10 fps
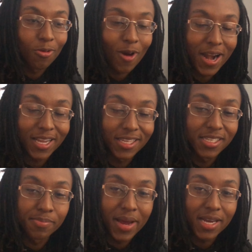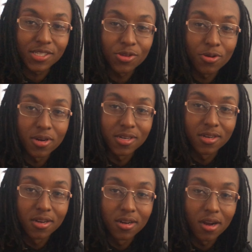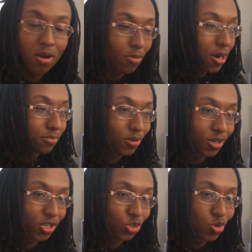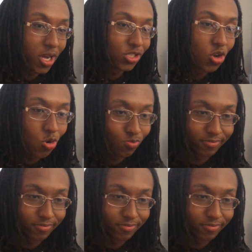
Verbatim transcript: Right after his backstory, all right, I'm gonna let you guys go.